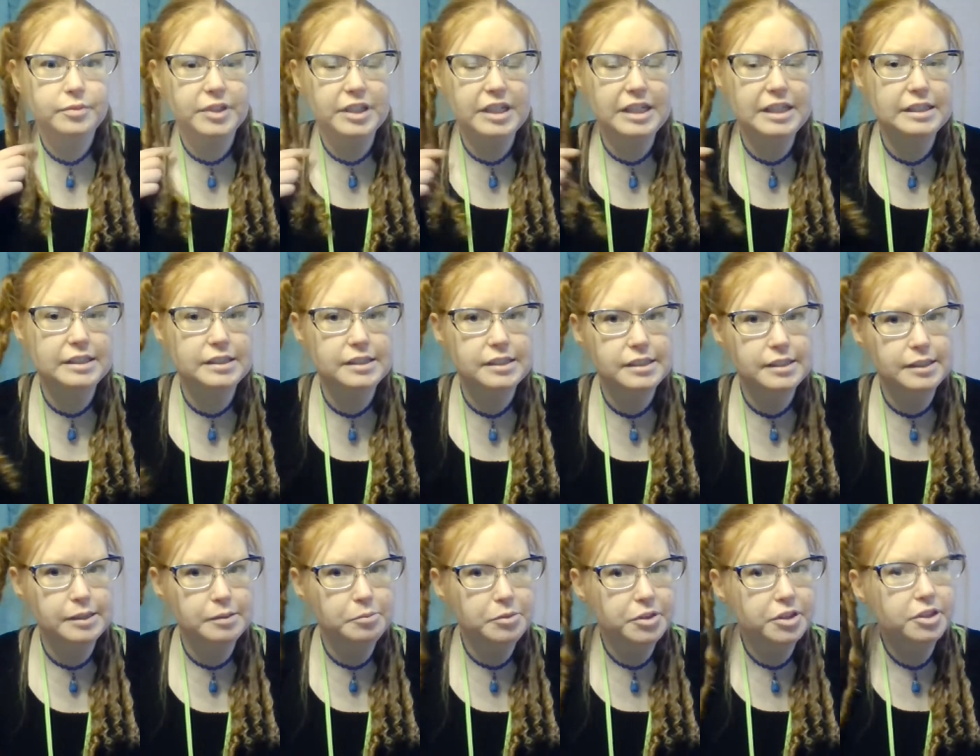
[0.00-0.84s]
it's
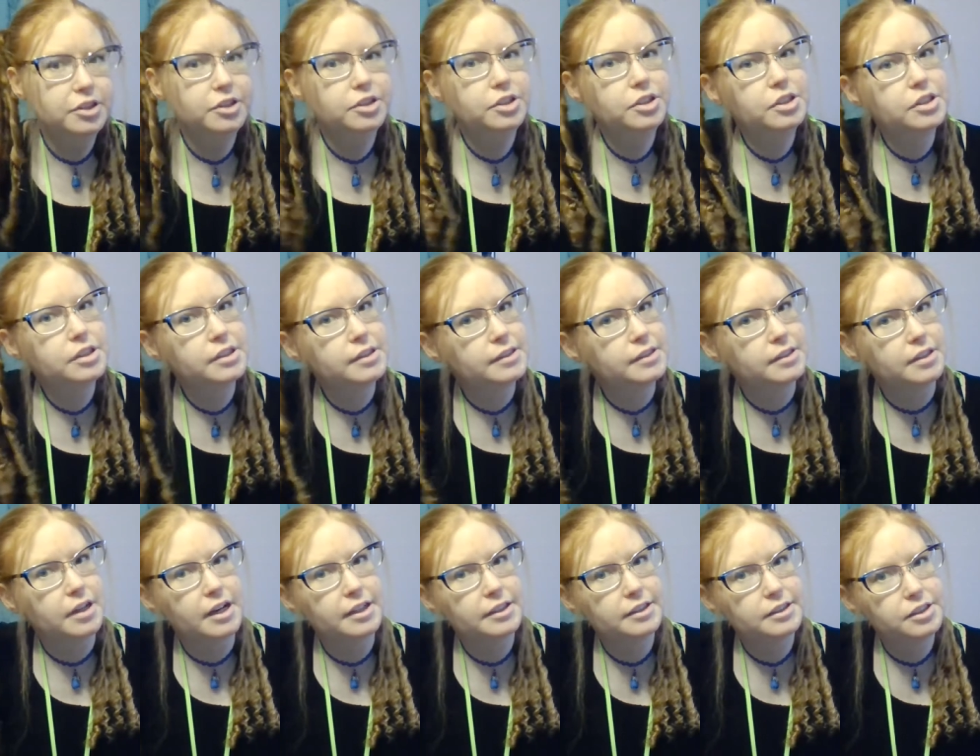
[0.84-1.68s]
similar to the
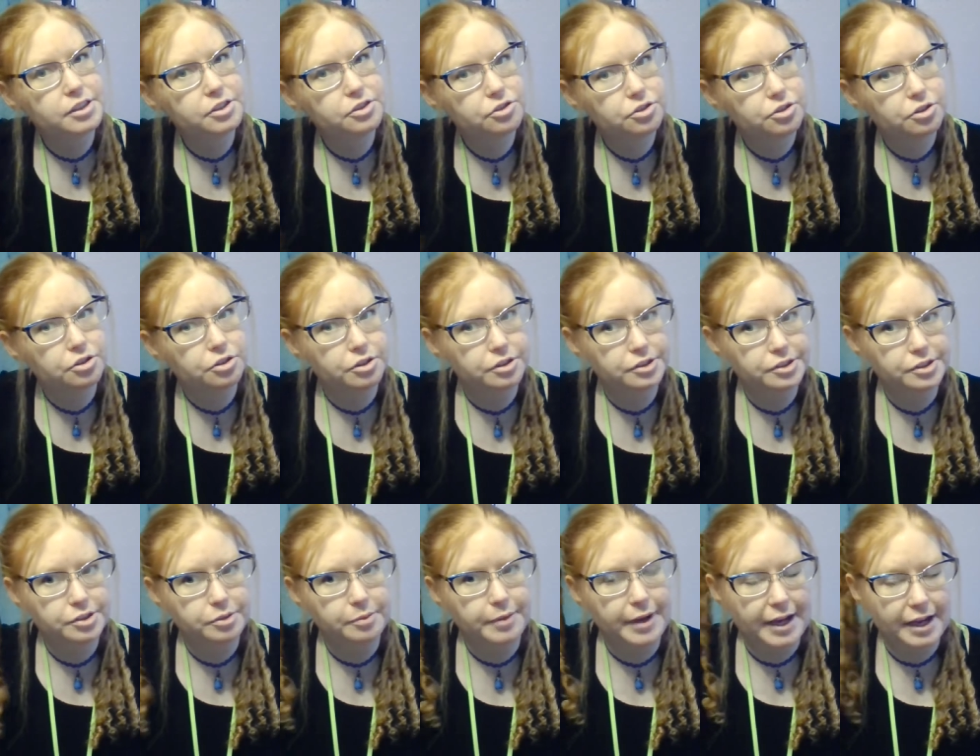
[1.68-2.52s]
sausage curls
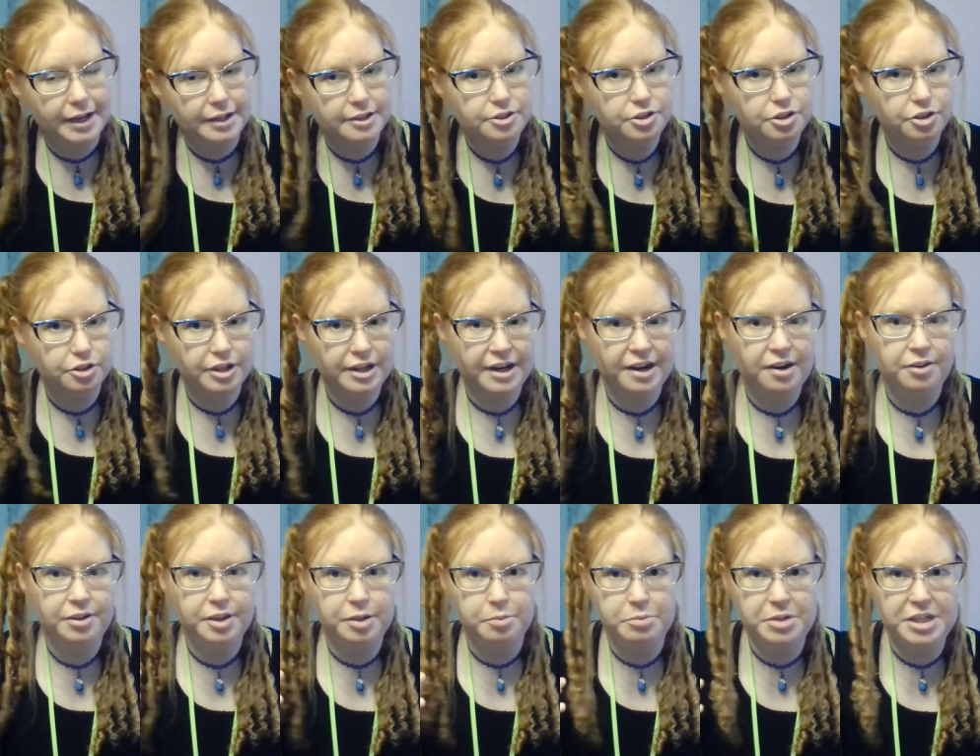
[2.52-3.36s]
the way I started out
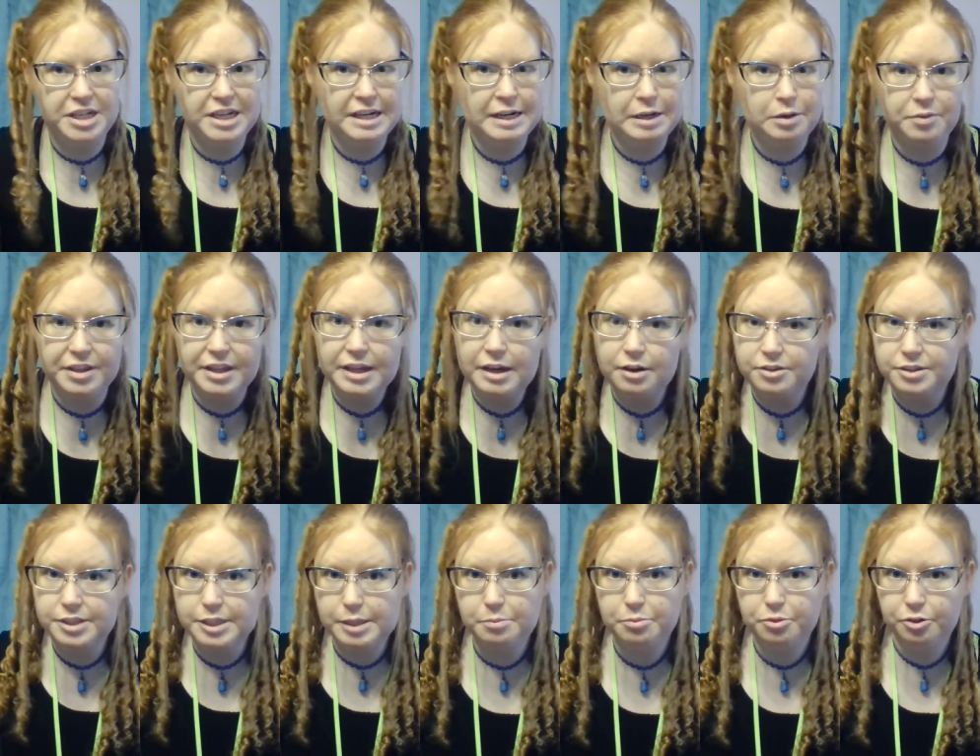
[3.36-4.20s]
in the beginning without
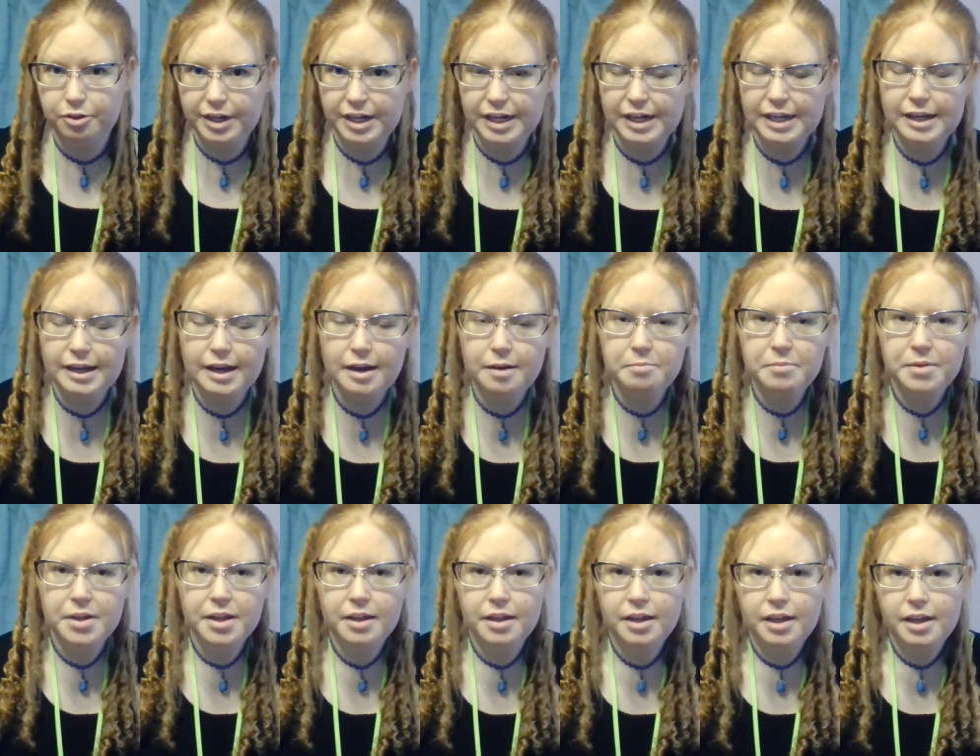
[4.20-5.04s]
separating
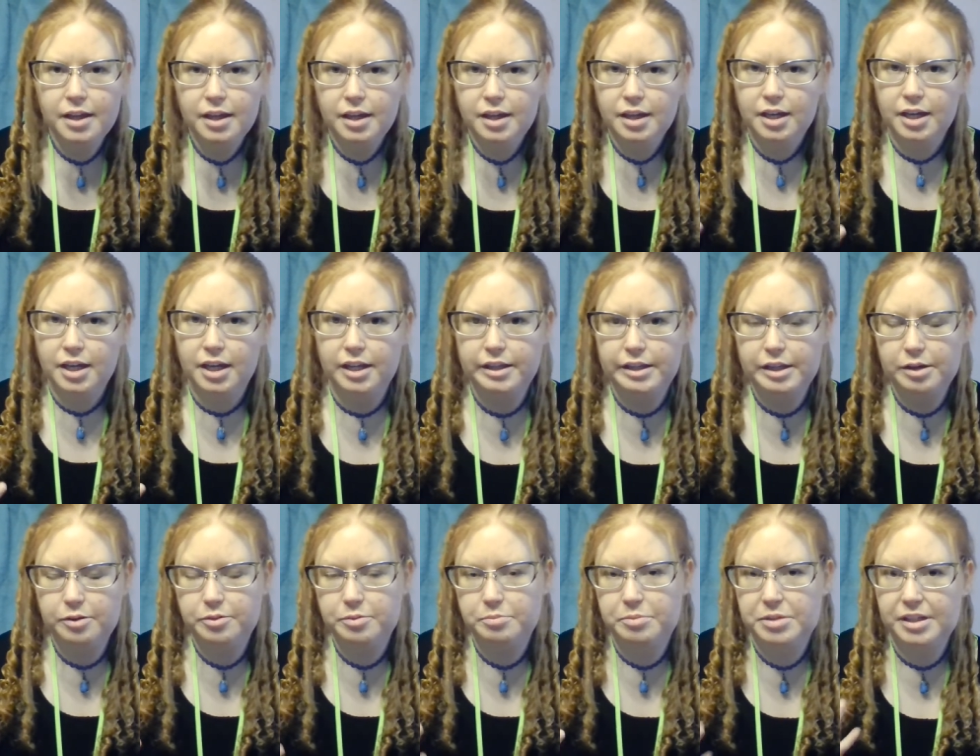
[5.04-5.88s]
them. And
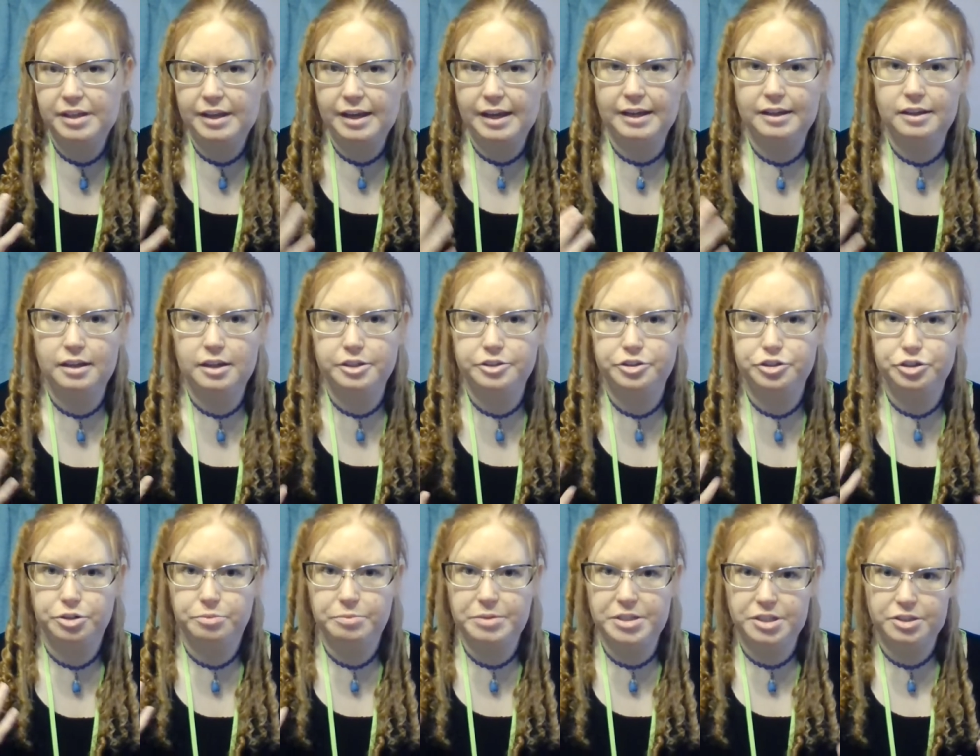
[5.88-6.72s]
that would be like a
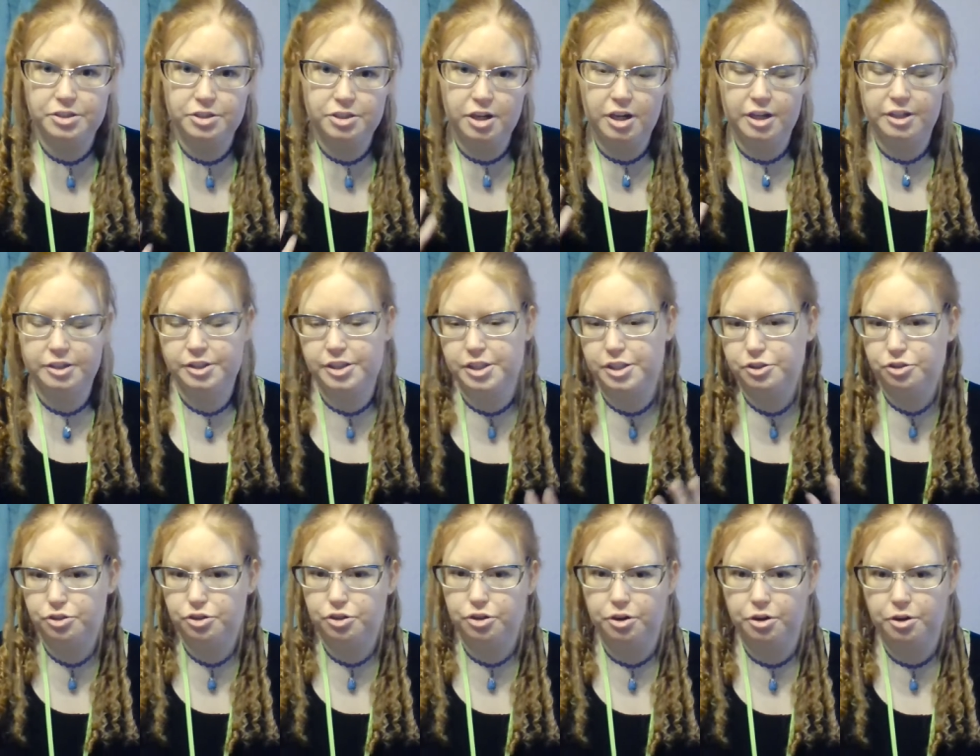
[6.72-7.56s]
German
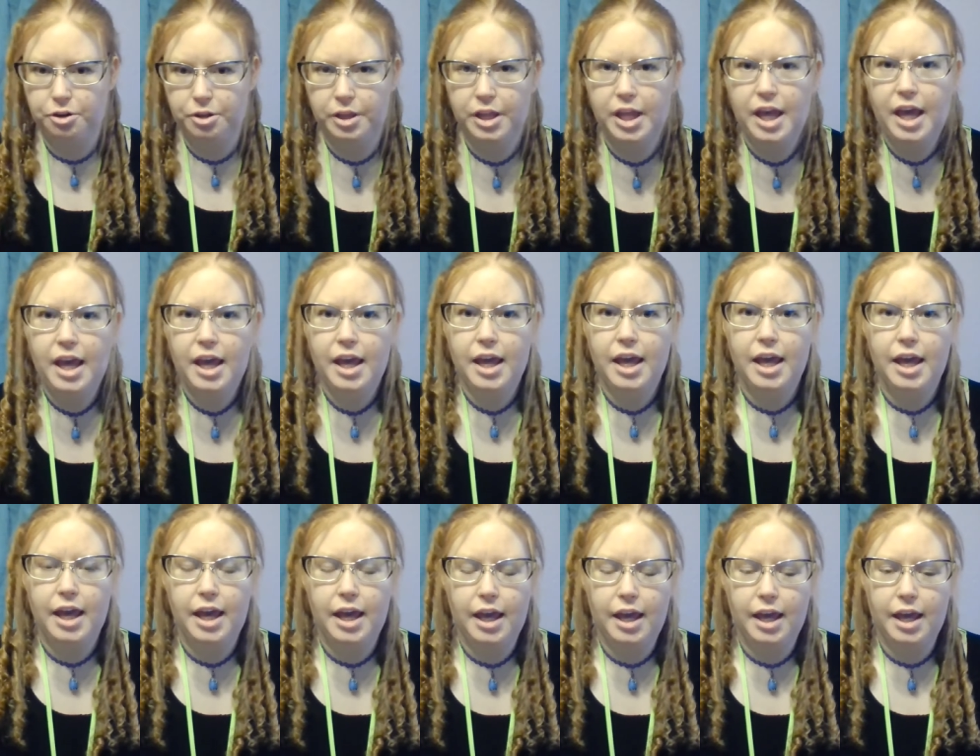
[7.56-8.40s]
sausage curl.
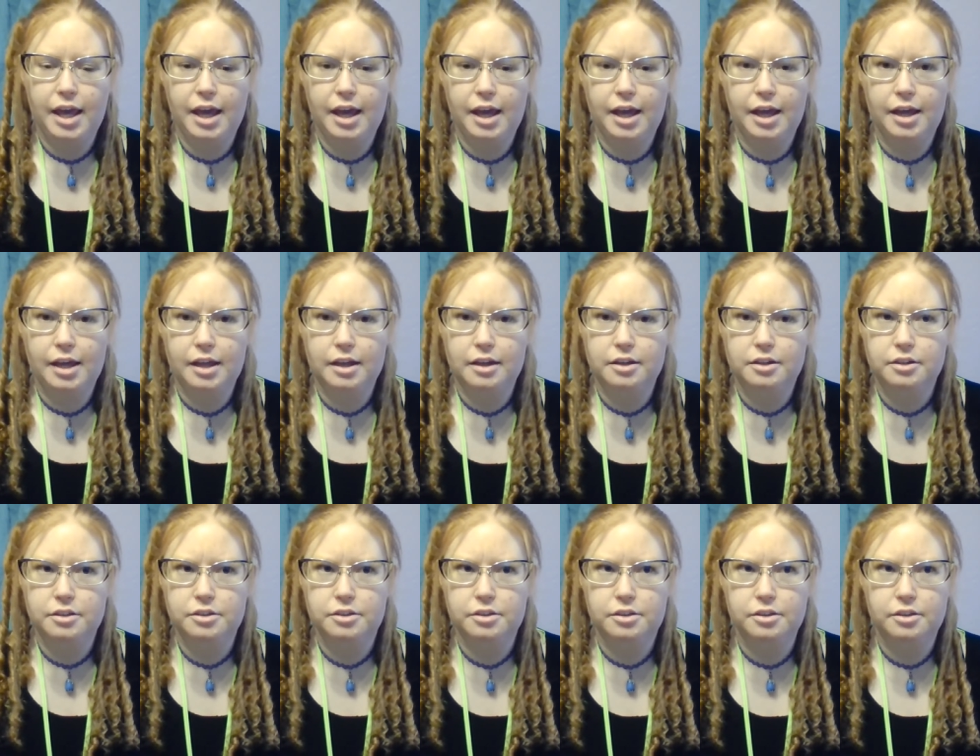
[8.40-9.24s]
And
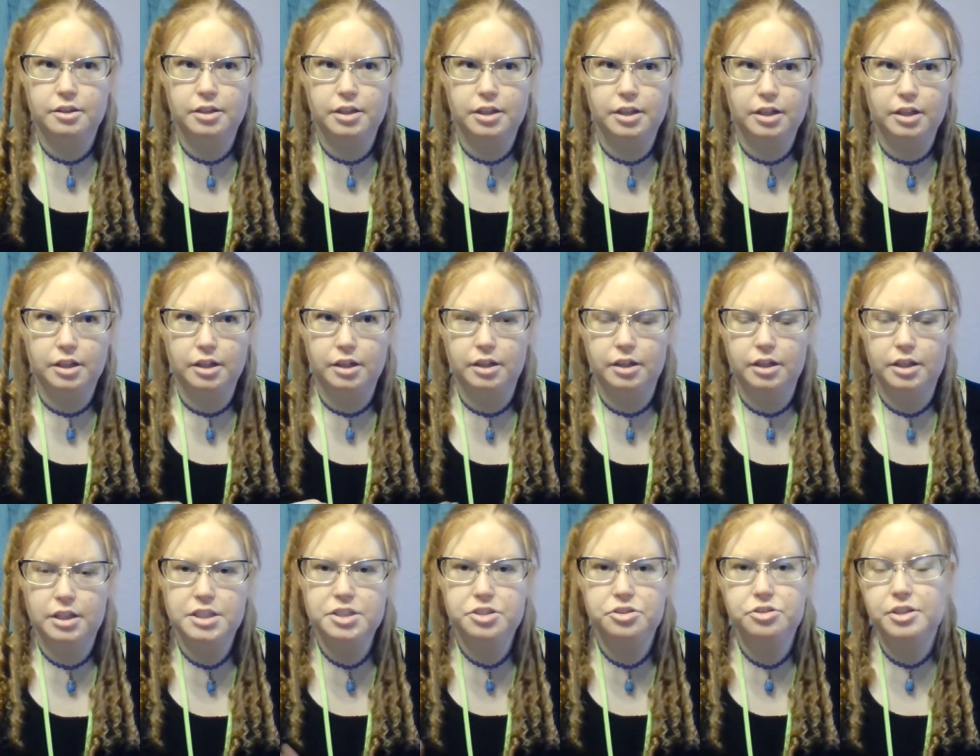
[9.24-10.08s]
the uh,
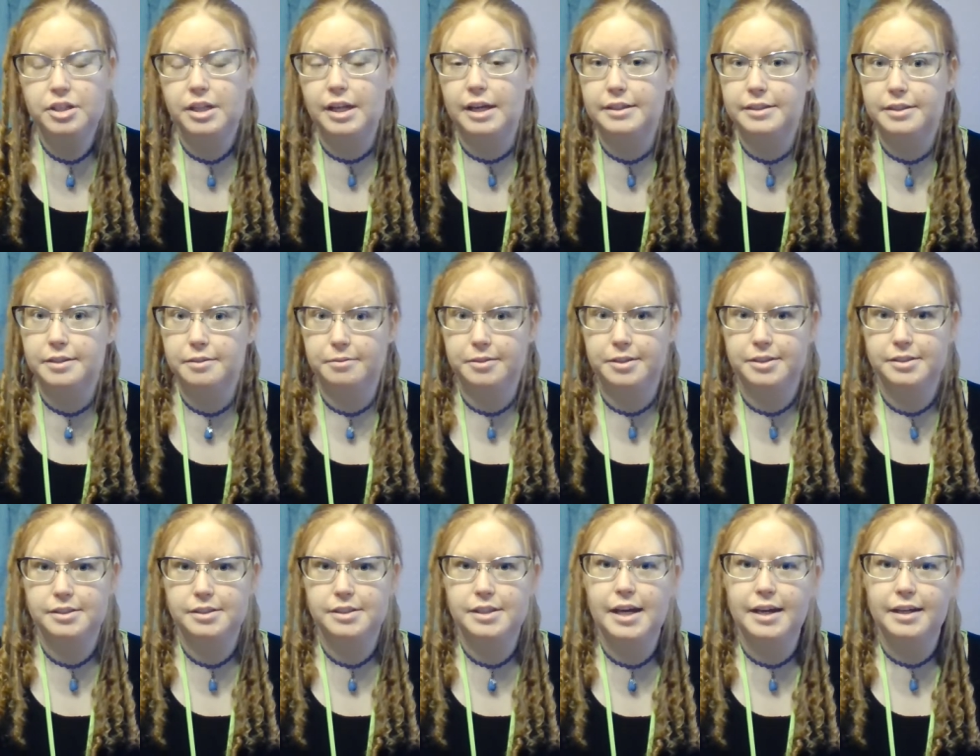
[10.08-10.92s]
history lesson
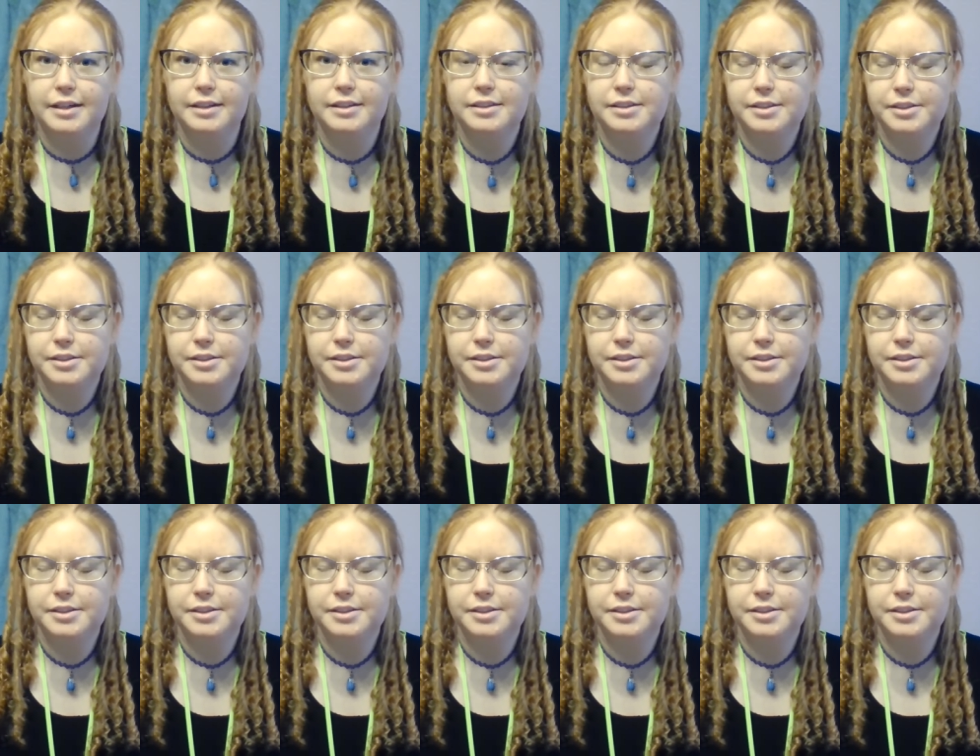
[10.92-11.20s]
was that